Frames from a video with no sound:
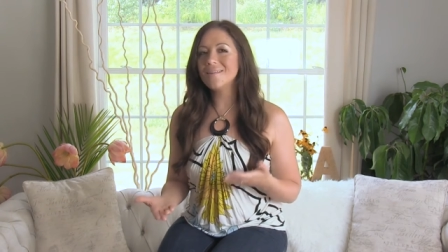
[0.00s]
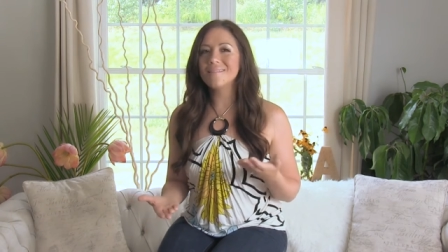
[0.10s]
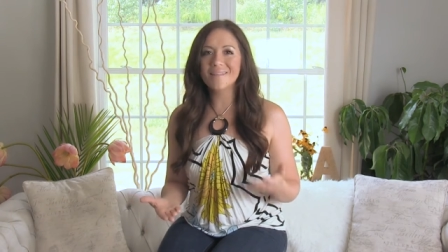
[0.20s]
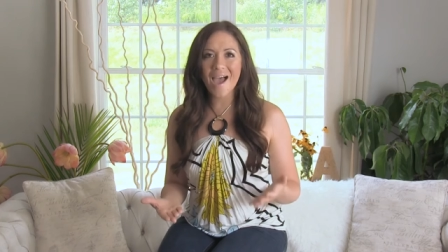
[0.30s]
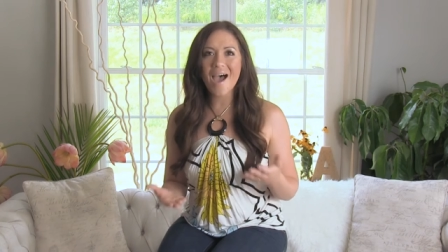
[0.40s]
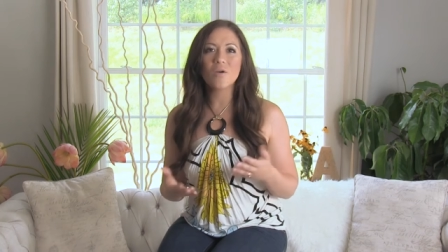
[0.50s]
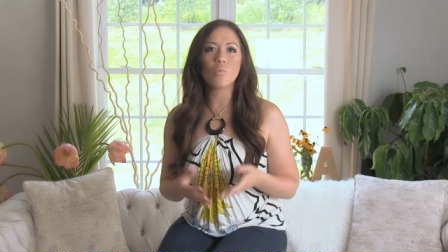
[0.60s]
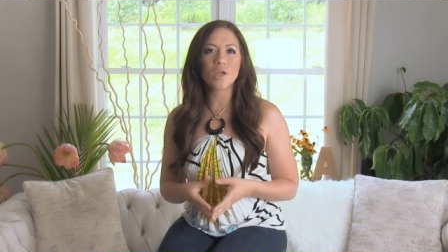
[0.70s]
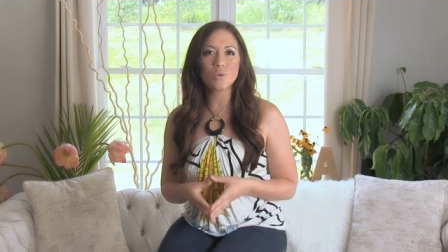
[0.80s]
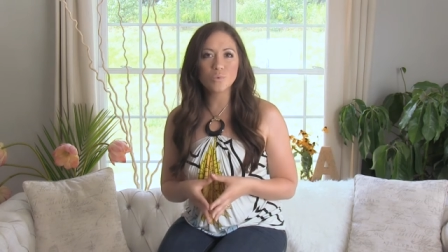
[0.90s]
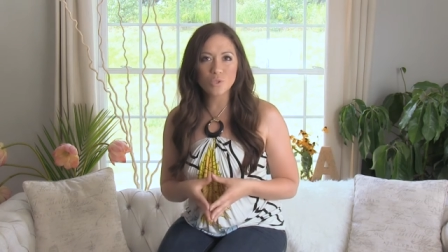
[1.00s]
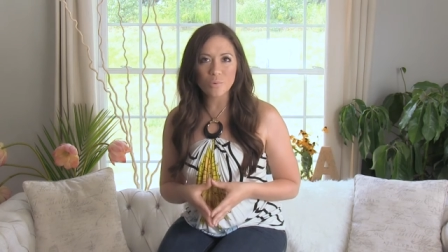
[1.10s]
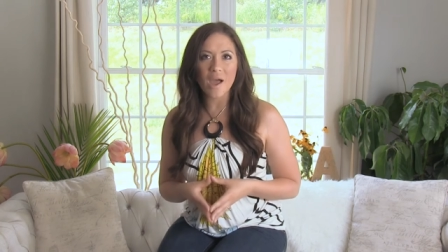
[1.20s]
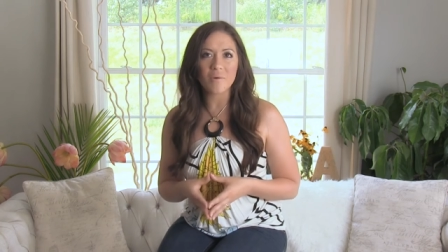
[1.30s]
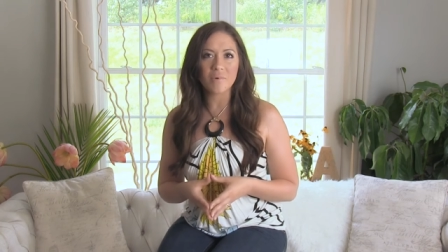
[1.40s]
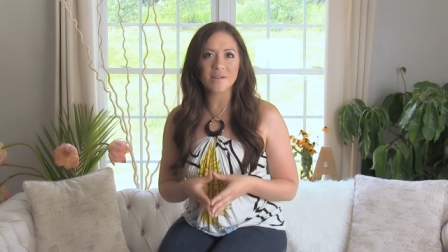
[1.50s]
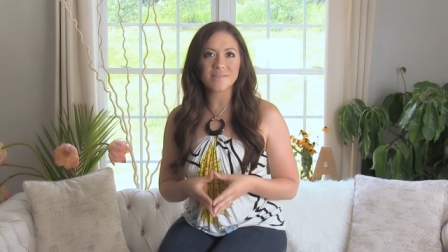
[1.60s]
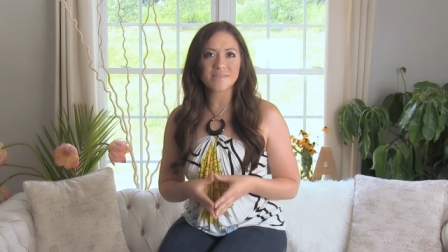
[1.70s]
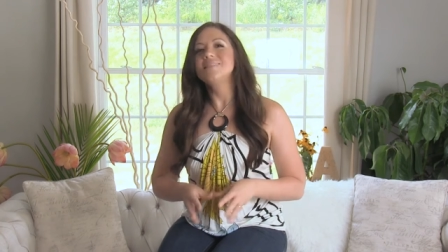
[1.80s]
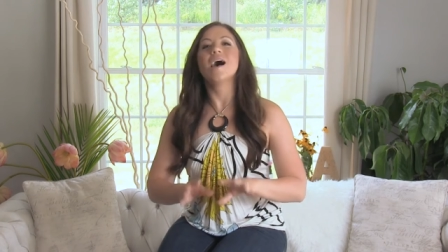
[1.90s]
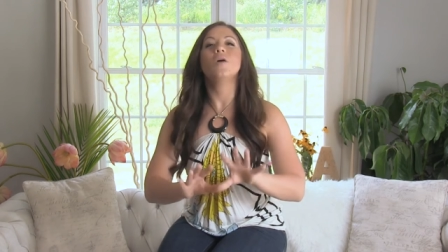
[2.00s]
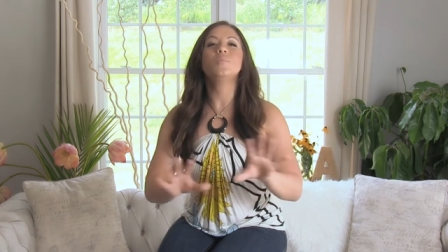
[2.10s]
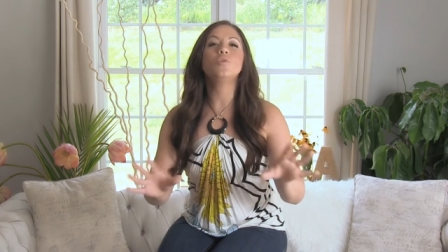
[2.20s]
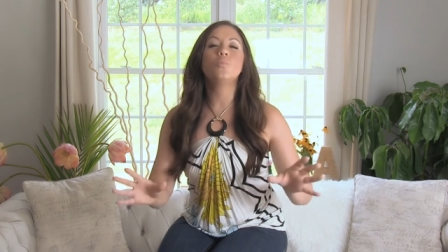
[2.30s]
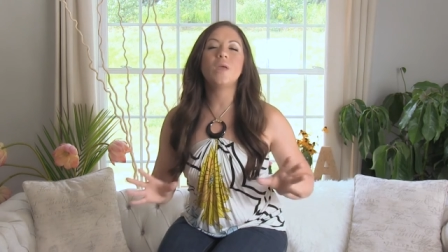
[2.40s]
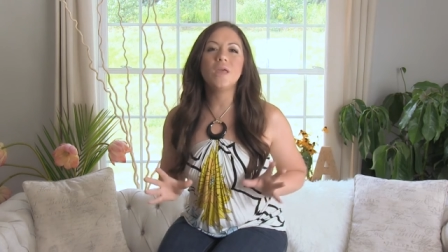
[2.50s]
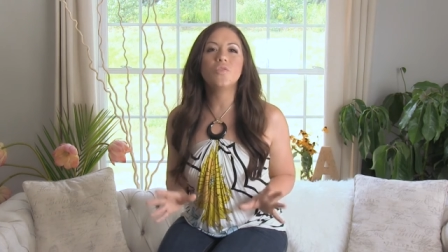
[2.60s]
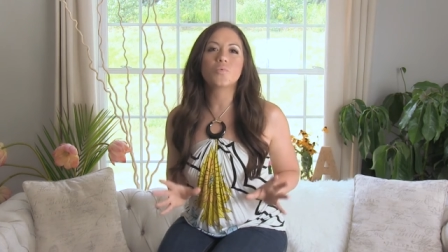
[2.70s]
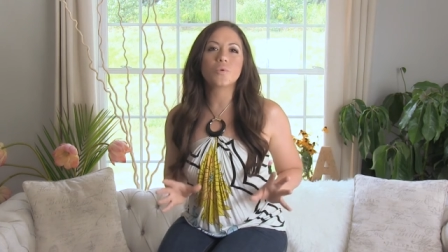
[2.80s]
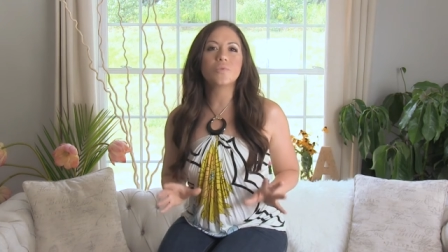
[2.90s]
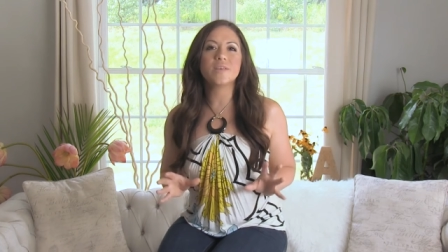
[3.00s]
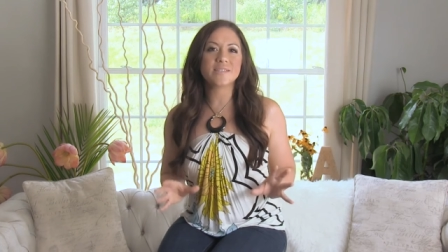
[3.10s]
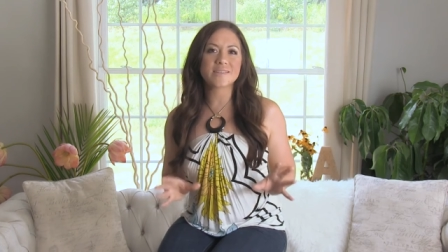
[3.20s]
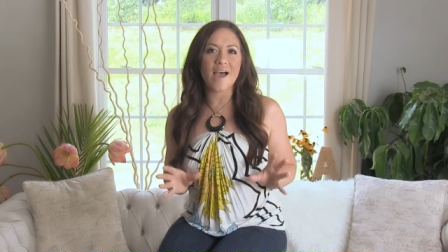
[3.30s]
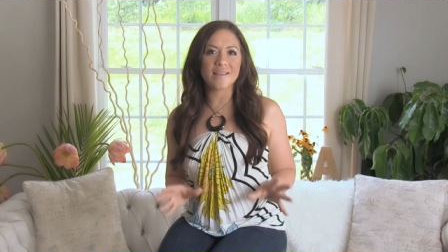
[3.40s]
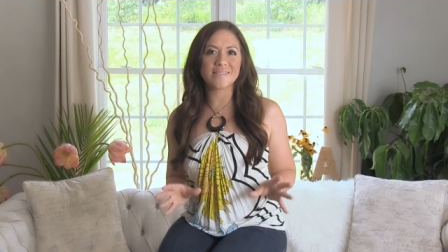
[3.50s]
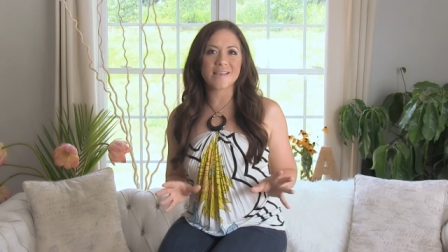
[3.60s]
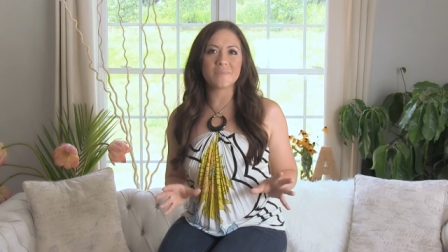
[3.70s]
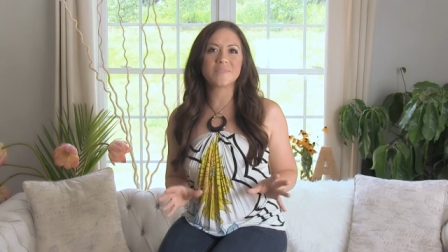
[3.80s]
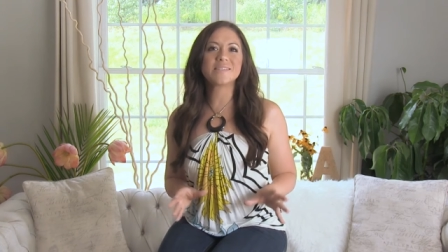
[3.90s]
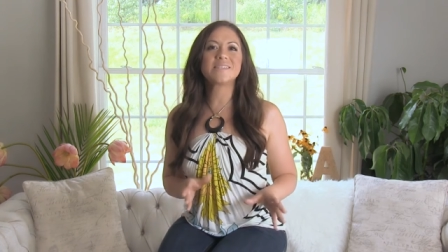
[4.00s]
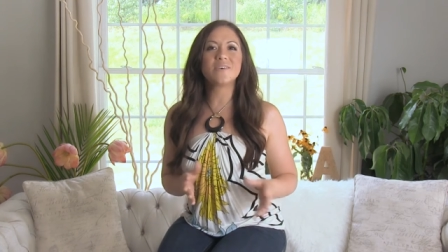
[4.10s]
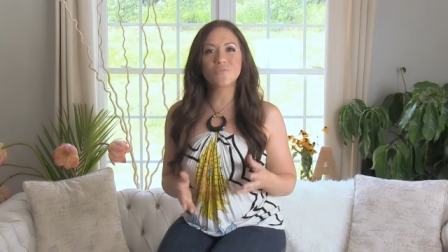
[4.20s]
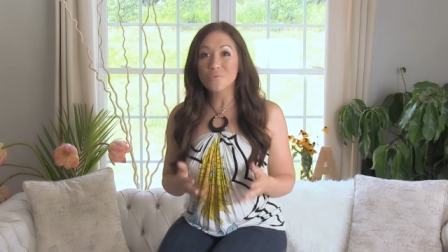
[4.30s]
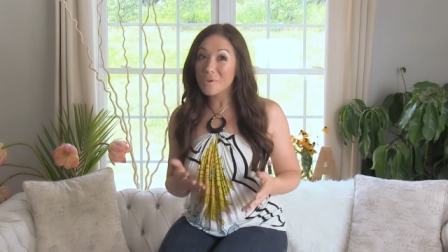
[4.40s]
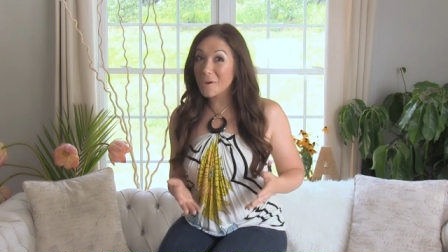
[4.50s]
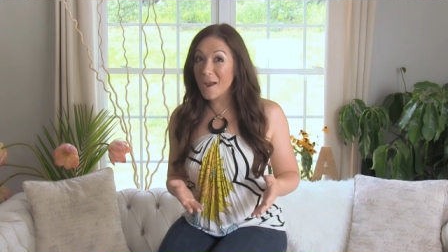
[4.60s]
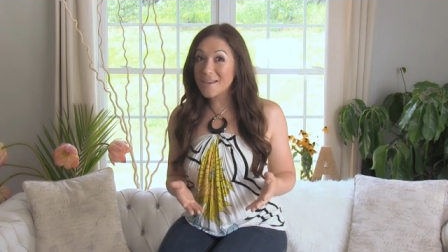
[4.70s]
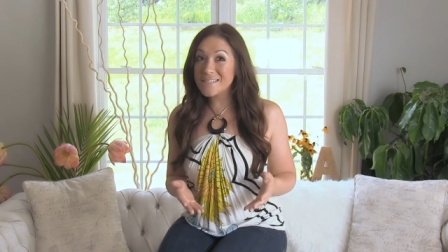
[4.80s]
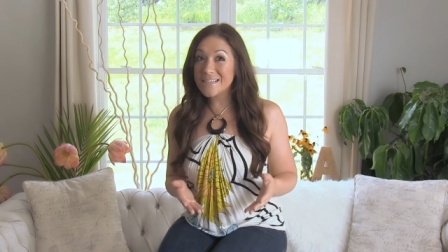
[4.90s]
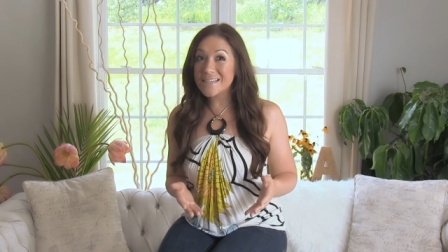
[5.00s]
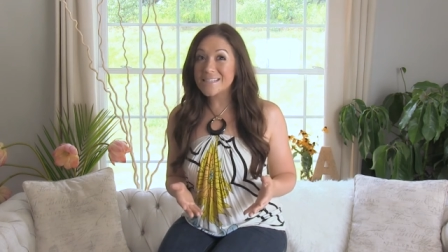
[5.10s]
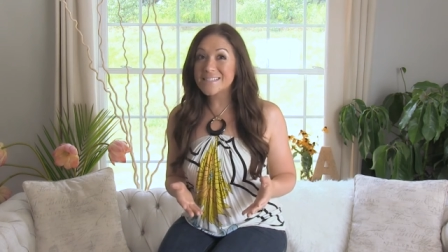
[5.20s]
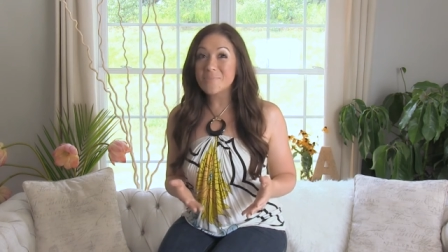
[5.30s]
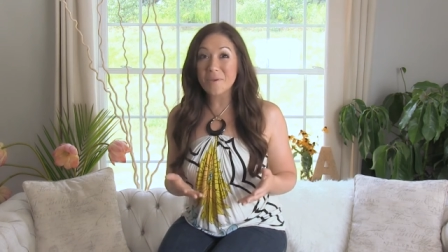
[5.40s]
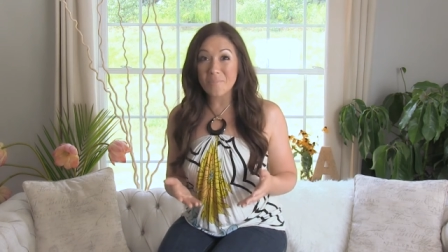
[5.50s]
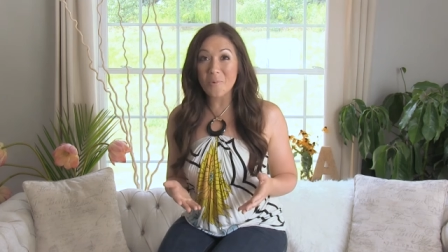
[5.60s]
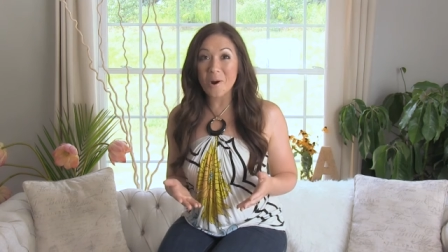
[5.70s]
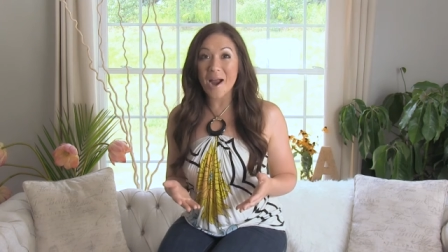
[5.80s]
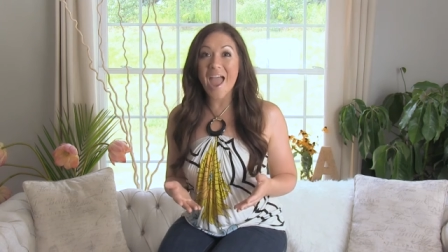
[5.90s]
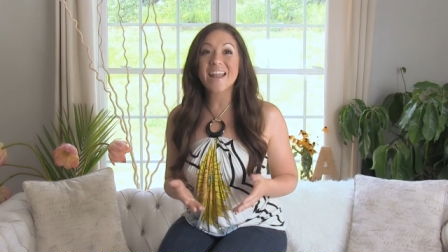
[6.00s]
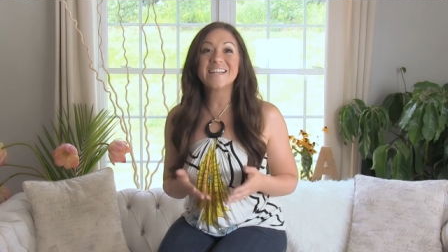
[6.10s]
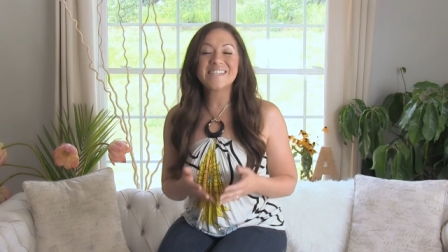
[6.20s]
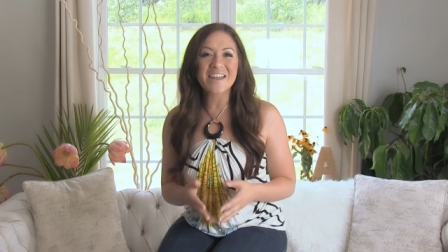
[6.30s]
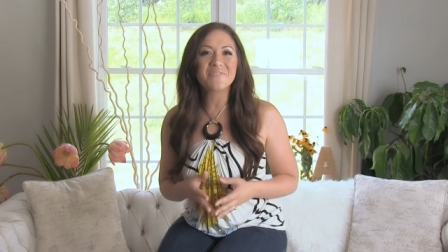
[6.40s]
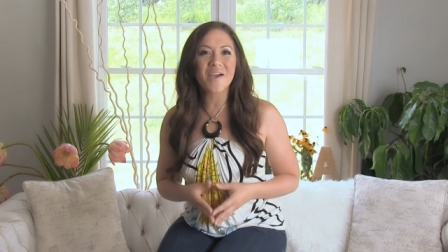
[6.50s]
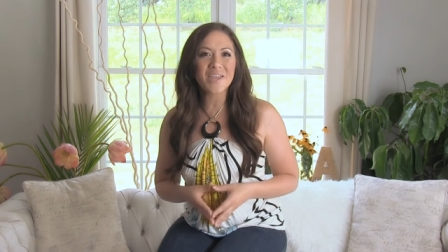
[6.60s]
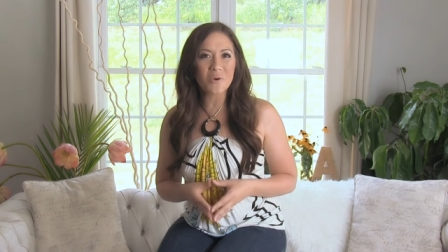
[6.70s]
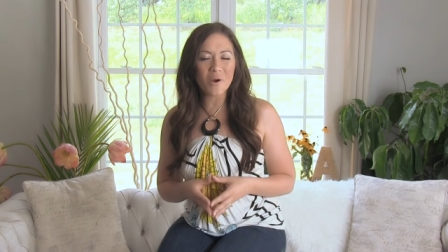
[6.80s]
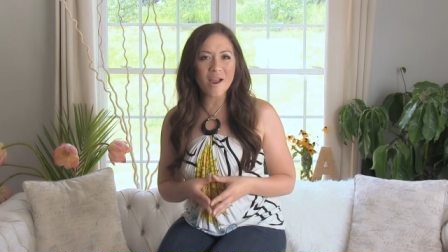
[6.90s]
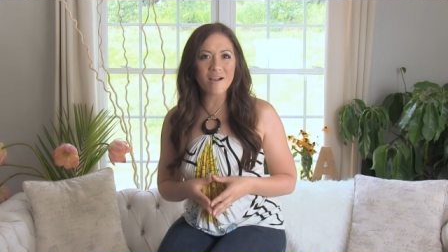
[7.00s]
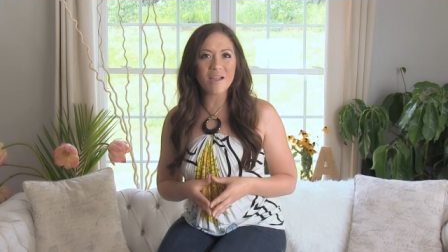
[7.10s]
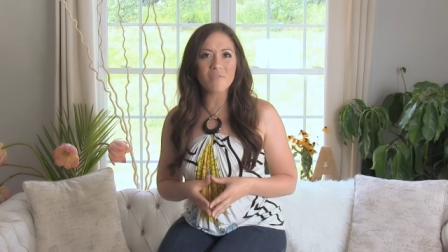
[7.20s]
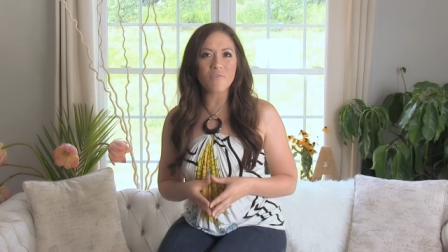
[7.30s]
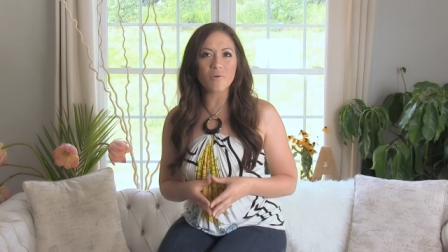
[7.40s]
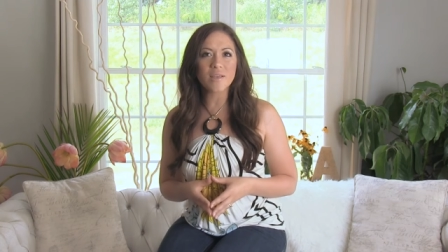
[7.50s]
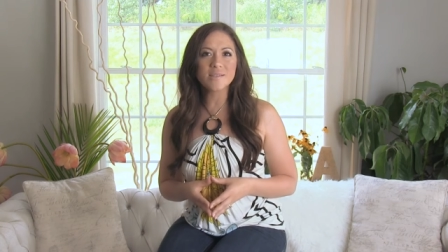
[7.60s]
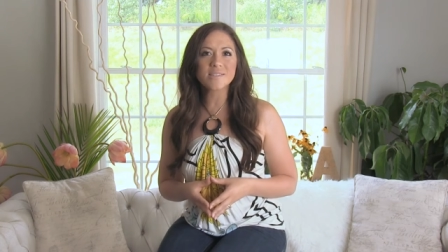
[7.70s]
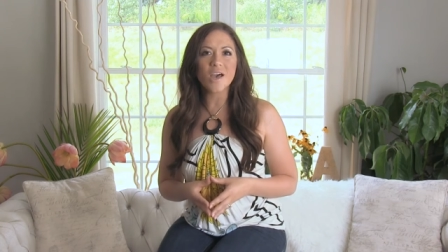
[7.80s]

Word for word: not what you do not want. To help you weed through this concept, sift through your ideas a bit more, and identify your area of focus,